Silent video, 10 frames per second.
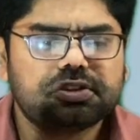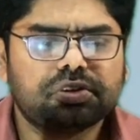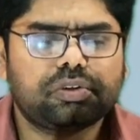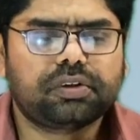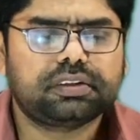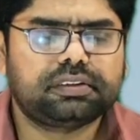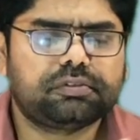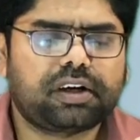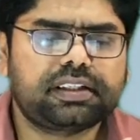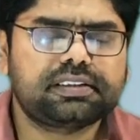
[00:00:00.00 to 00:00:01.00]
So,
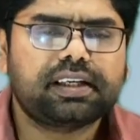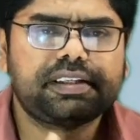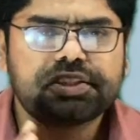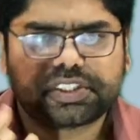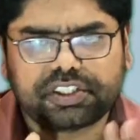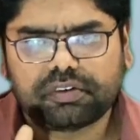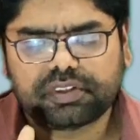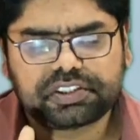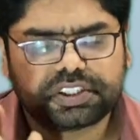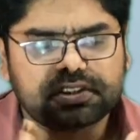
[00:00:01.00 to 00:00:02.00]
what is the history
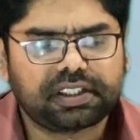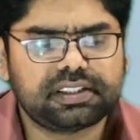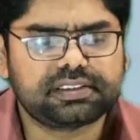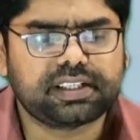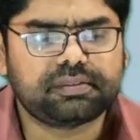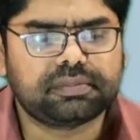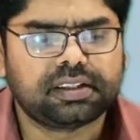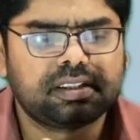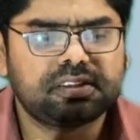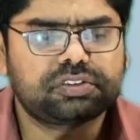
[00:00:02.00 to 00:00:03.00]
of restriction enzyme?
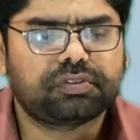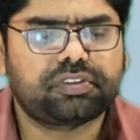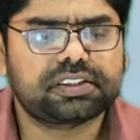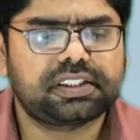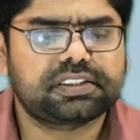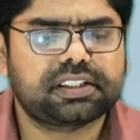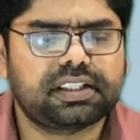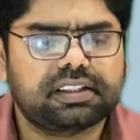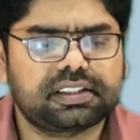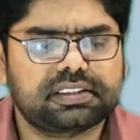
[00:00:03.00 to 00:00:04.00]
So, first
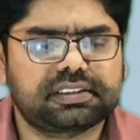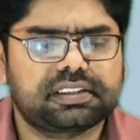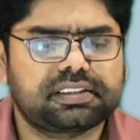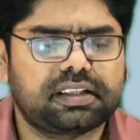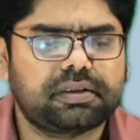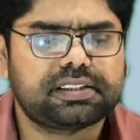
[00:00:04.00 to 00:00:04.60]
restriction